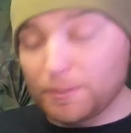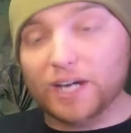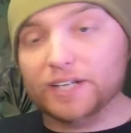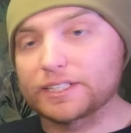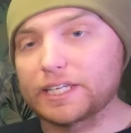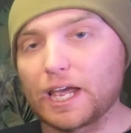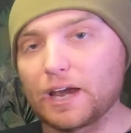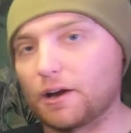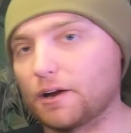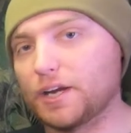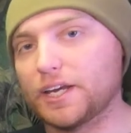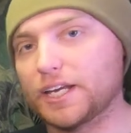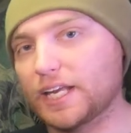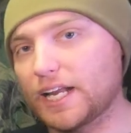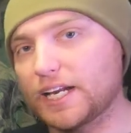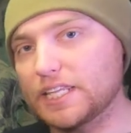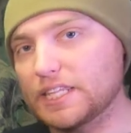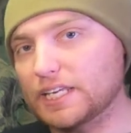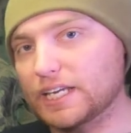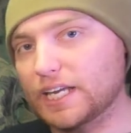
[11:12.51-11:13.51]
not carrying
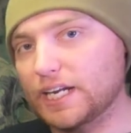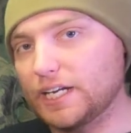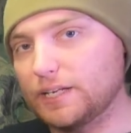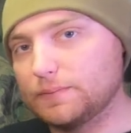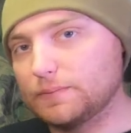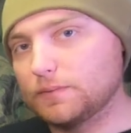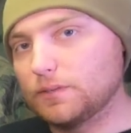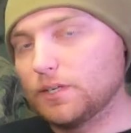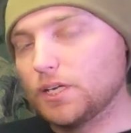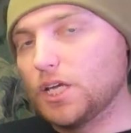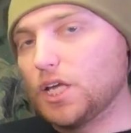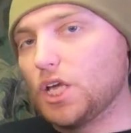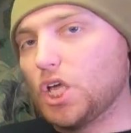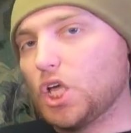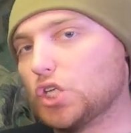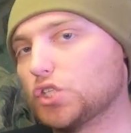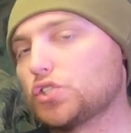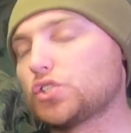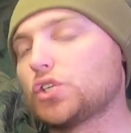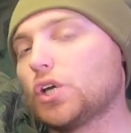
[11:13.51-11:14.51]
anything in it,
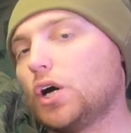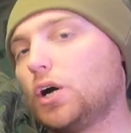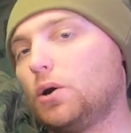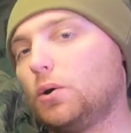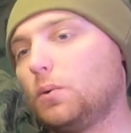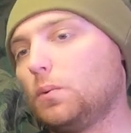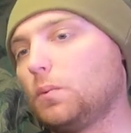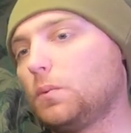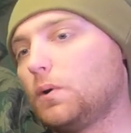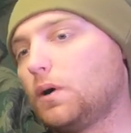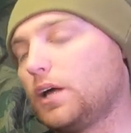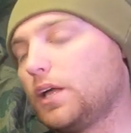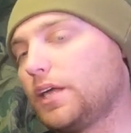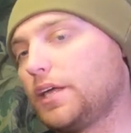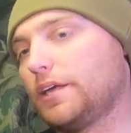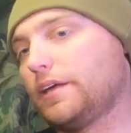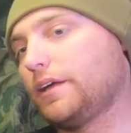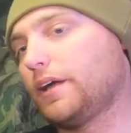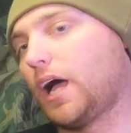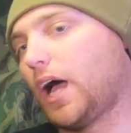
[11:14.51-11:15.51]
so
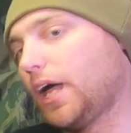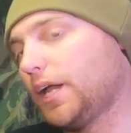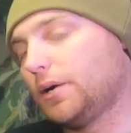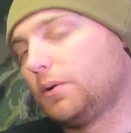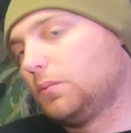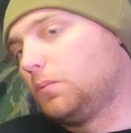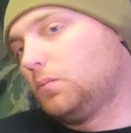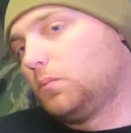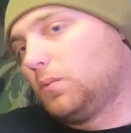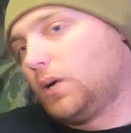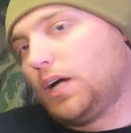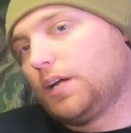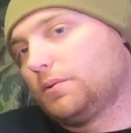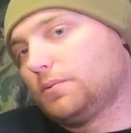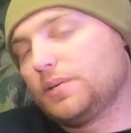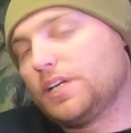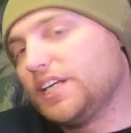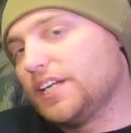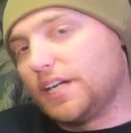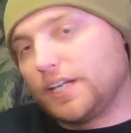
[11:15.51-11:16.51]
I
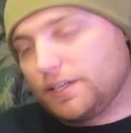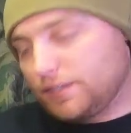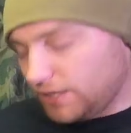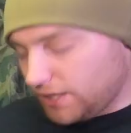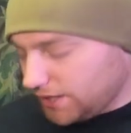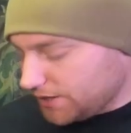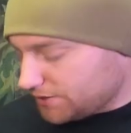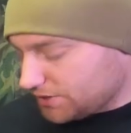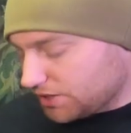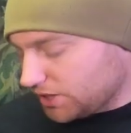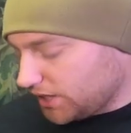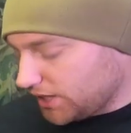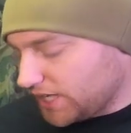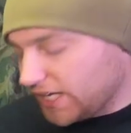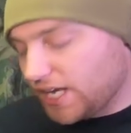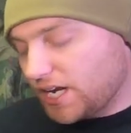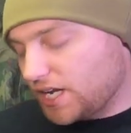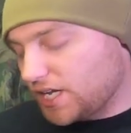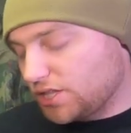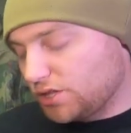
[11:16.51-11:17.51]
don't need it. And it's gonna
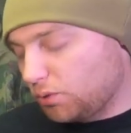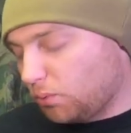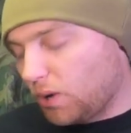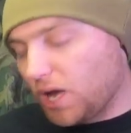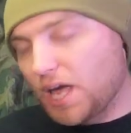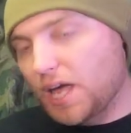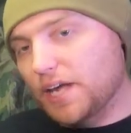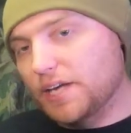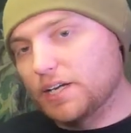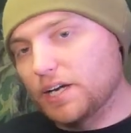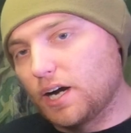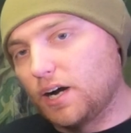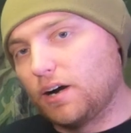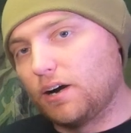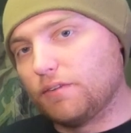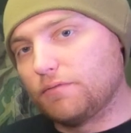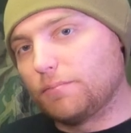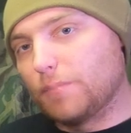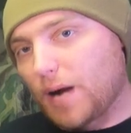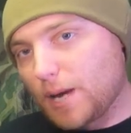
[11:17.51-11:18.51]
get in the way
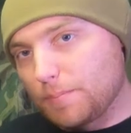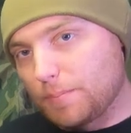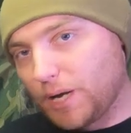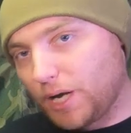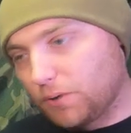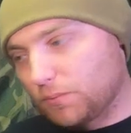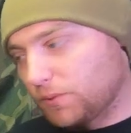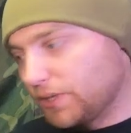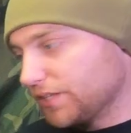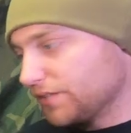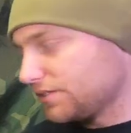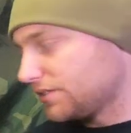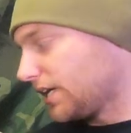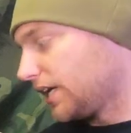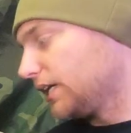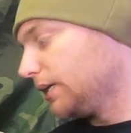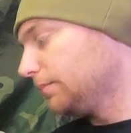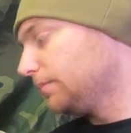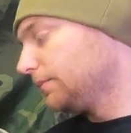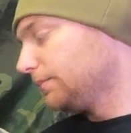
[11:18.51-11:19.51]
of my belt rig
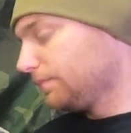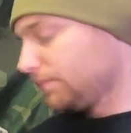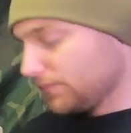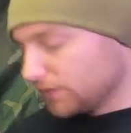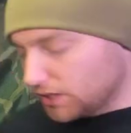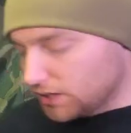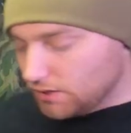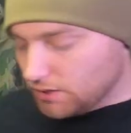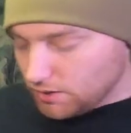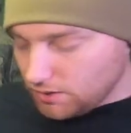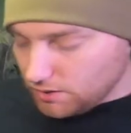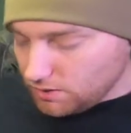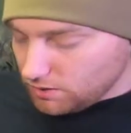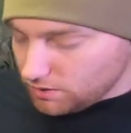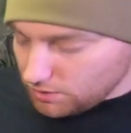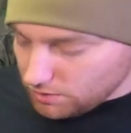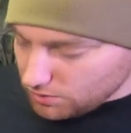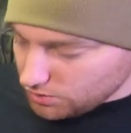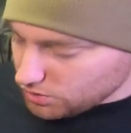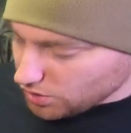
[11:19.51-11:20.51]
setup.
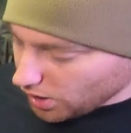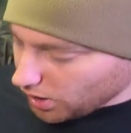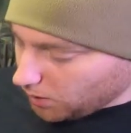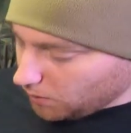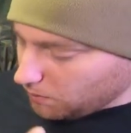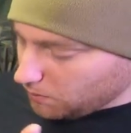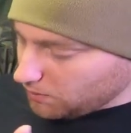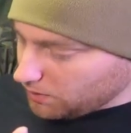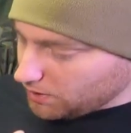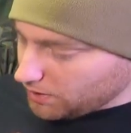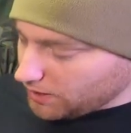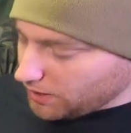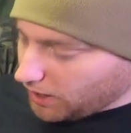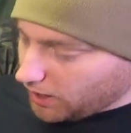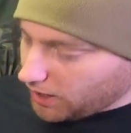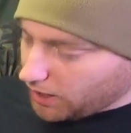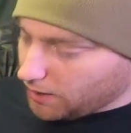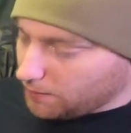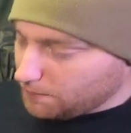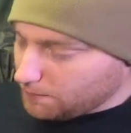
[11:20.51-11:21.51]
So
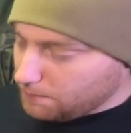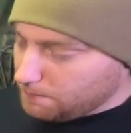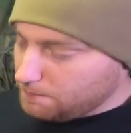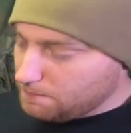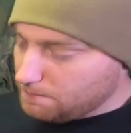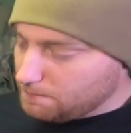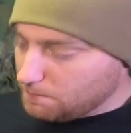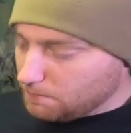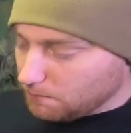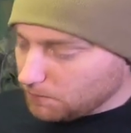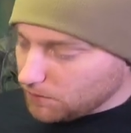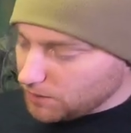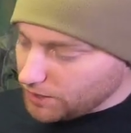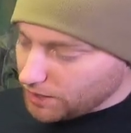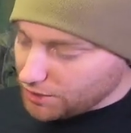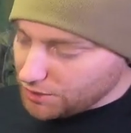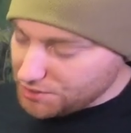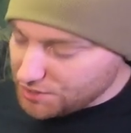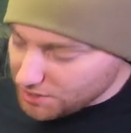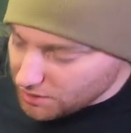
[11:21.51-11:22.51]

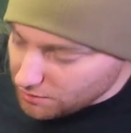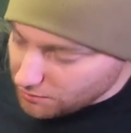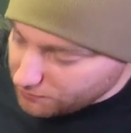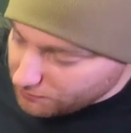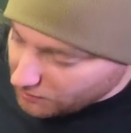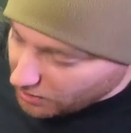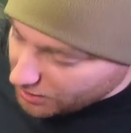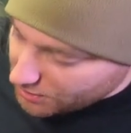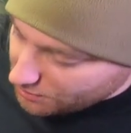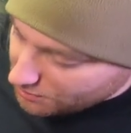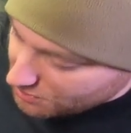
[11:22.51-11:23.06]
another thing on the front,